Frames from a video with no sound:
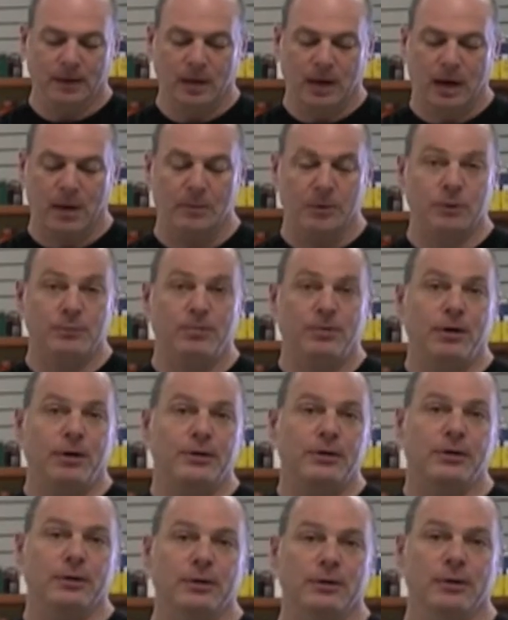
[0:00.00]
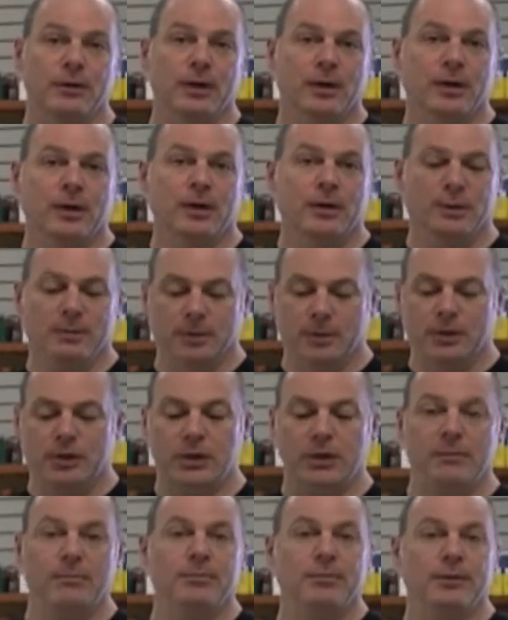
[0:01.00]
how much pressure the
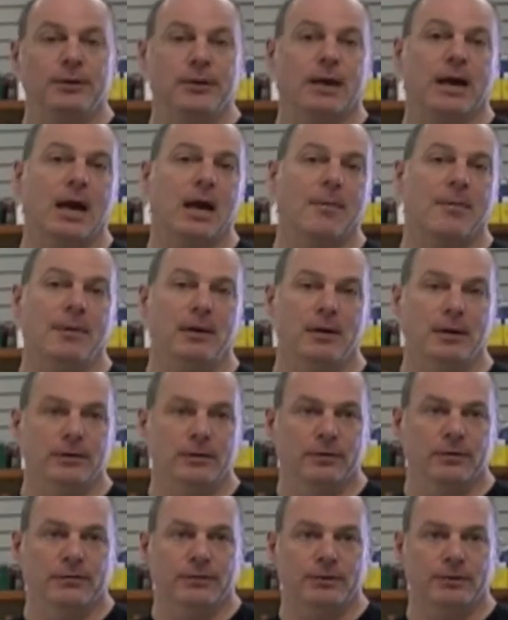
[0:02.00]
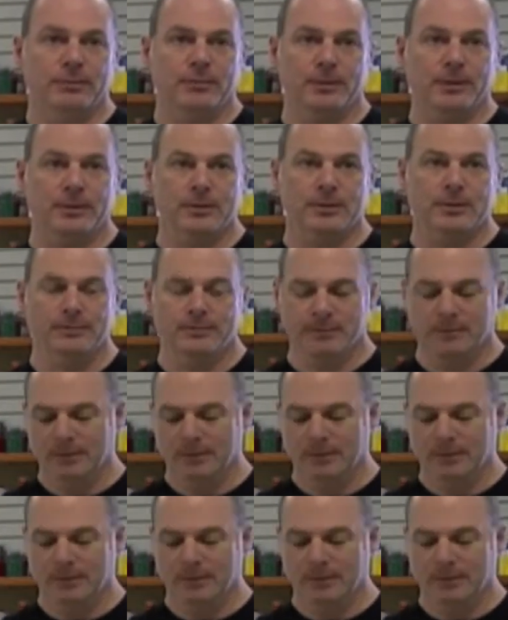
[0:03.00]
machine put the cap on in the first place.